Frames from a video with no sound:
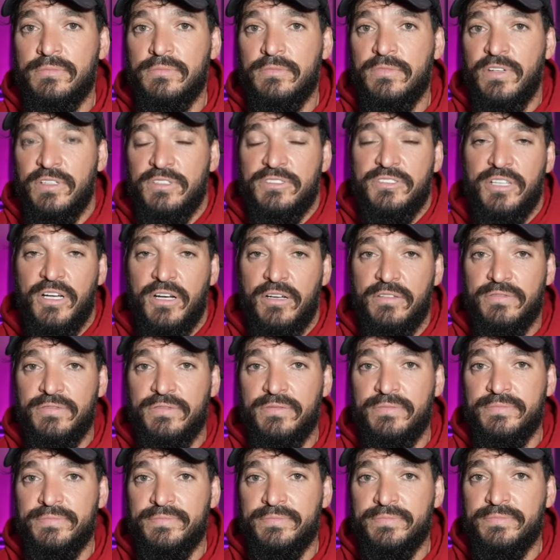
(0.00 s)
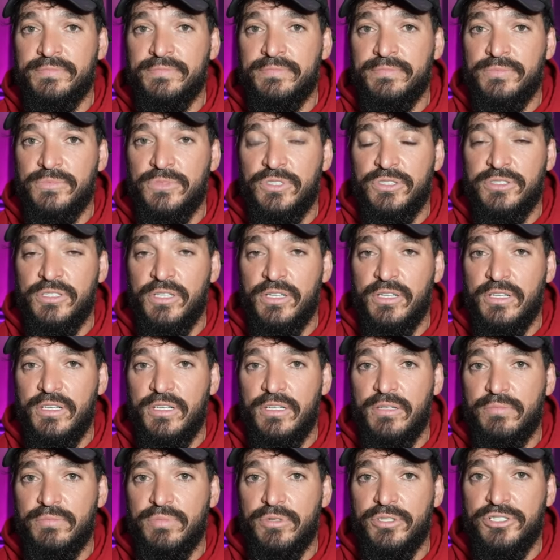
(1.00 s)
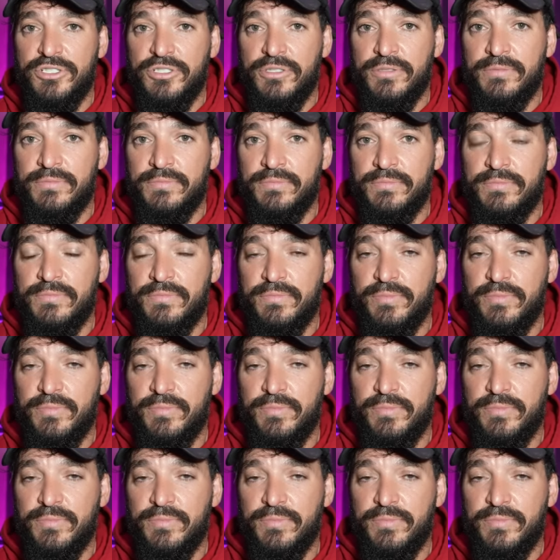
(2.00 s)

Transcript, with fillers: Fun stuff. Just gonna keep pushing